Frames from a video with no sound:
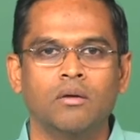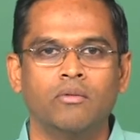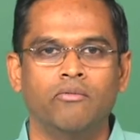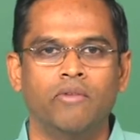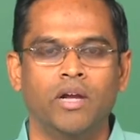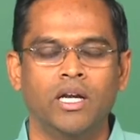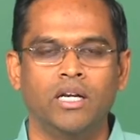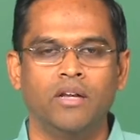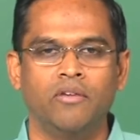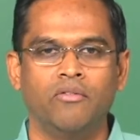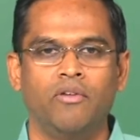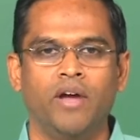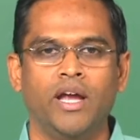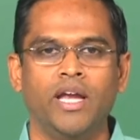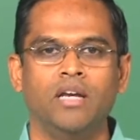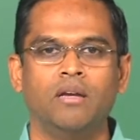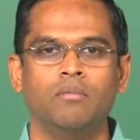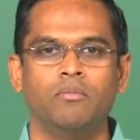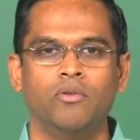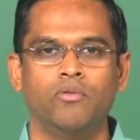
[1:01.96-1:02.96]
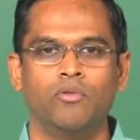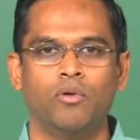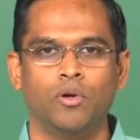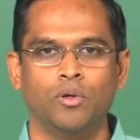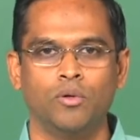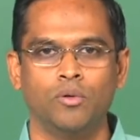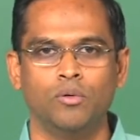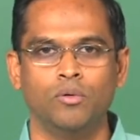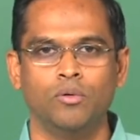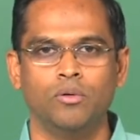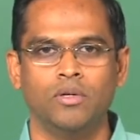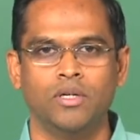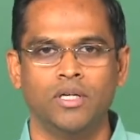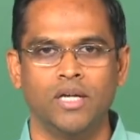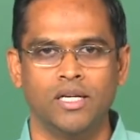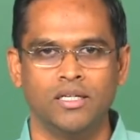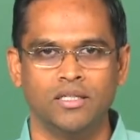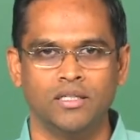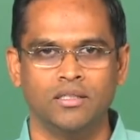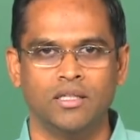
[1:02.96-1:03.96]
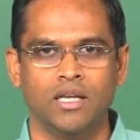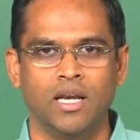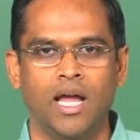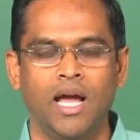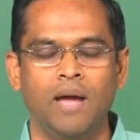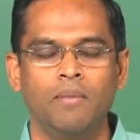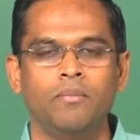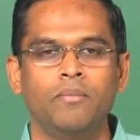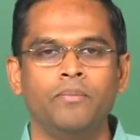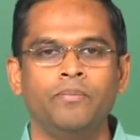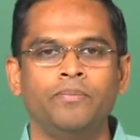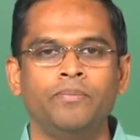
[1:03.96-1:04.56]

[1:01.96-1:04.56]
well defined before you enter the lab,